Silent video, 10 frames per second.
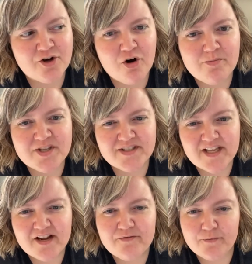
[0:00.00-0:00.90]
almost
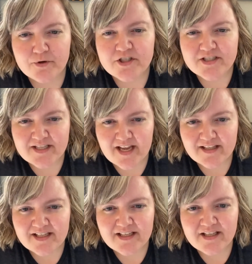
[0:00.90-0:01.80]
like fortune
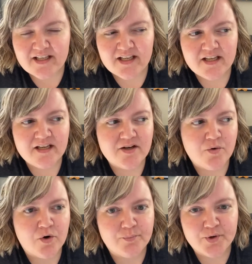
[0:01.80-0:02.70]
telling
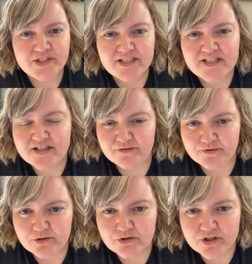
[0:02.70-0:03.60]
or predicting the
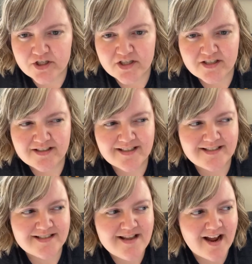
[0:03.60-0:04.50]
future.
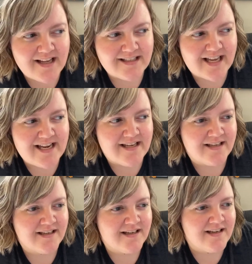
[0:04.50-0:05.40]
It's not
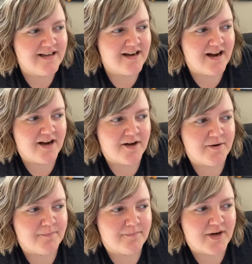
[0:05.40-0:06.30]
like
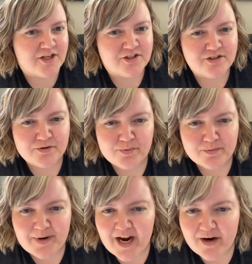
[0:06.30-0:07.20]
a
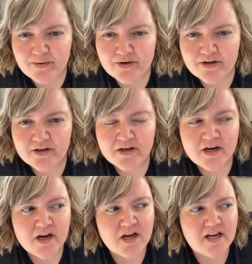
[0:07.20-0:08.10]
superpower.
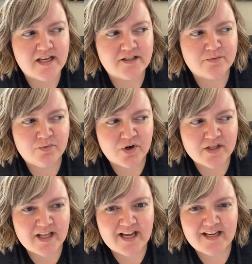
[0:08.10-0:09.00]
It's
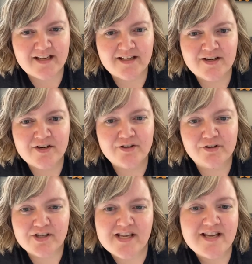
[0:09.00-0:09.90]
more like
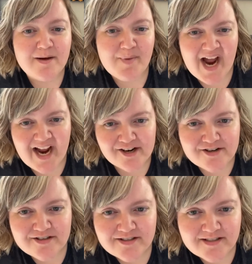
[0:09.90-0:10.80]
looking at
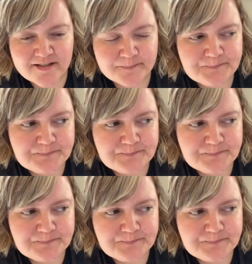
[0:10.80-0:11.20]
patterns.